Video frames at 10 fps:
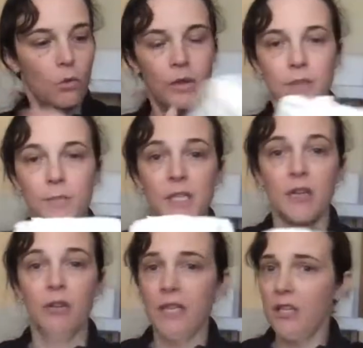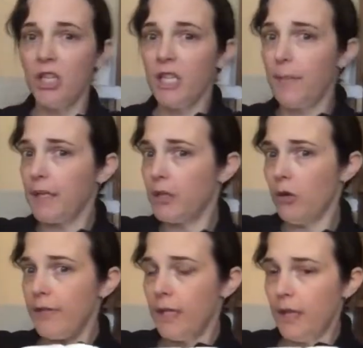Or the material, they're just a bit
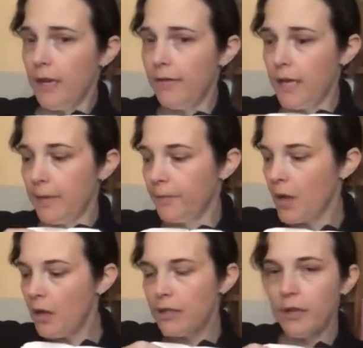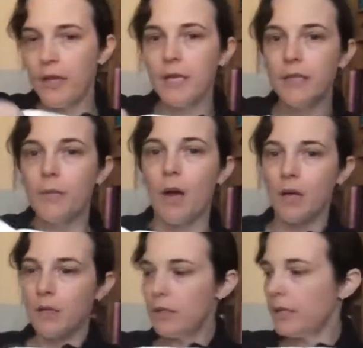softer. They're lovely. So these
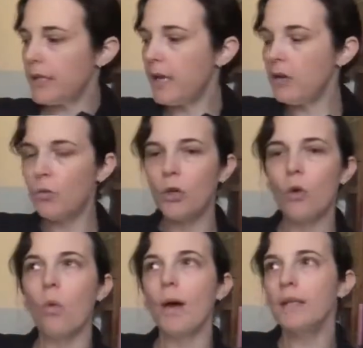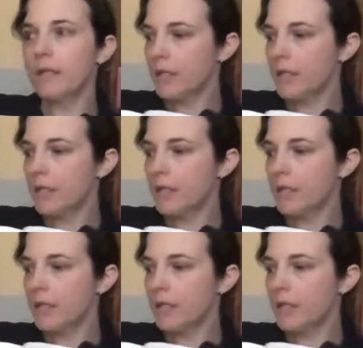ones, and your one